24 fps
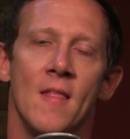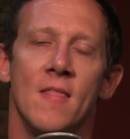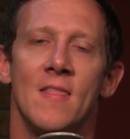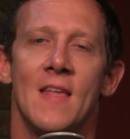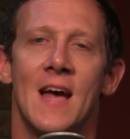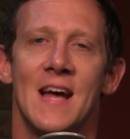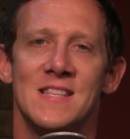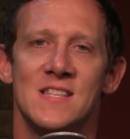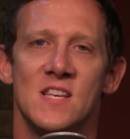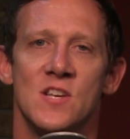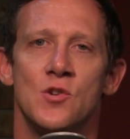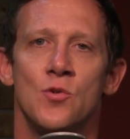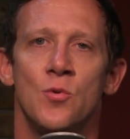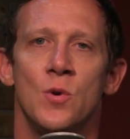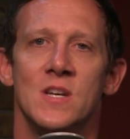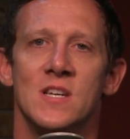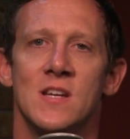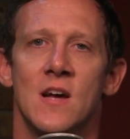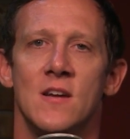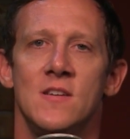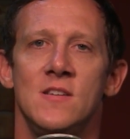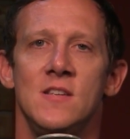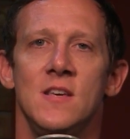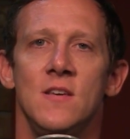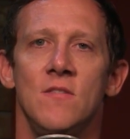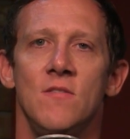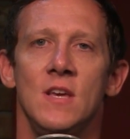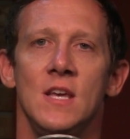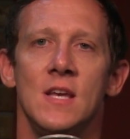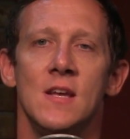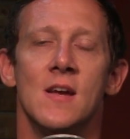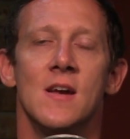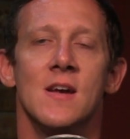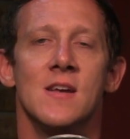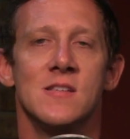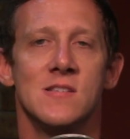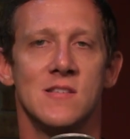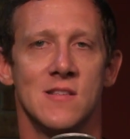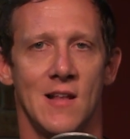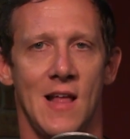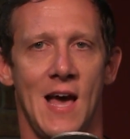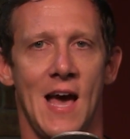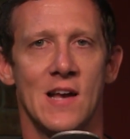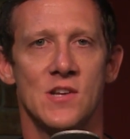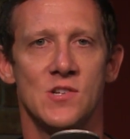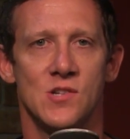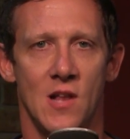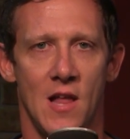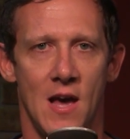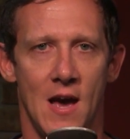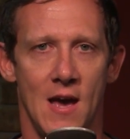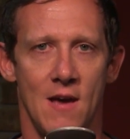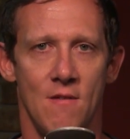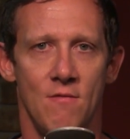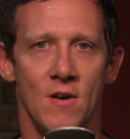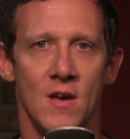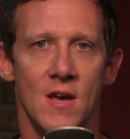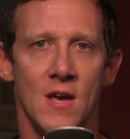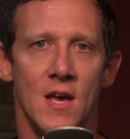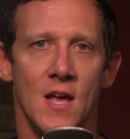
That's at twit.tv slash live.